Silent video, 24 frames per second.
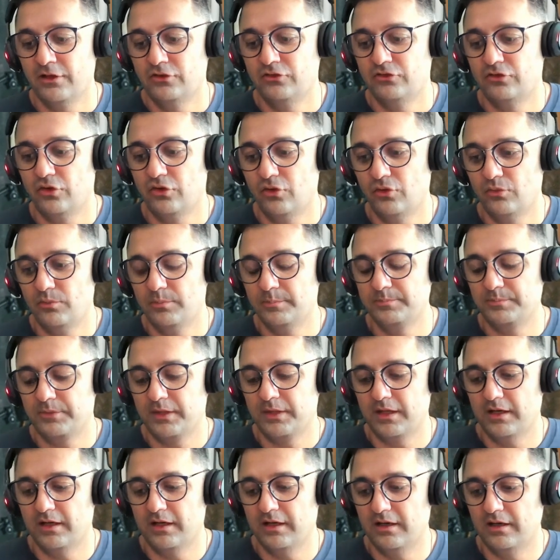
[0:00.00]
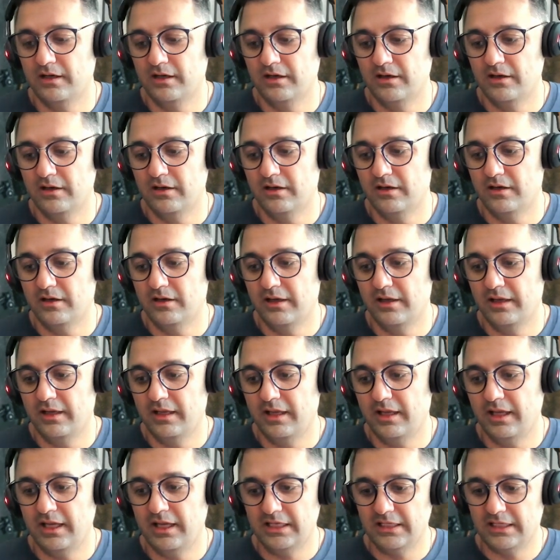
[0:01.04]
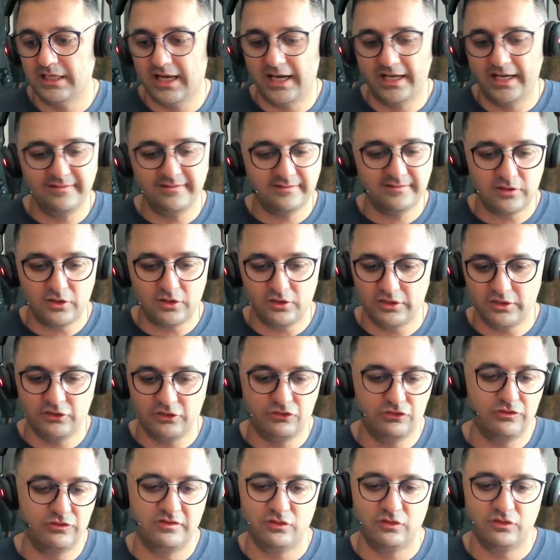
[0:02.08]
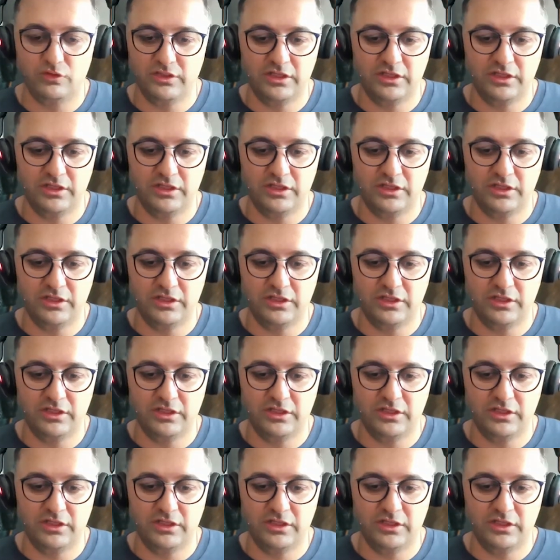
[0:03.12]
So, and I started to say,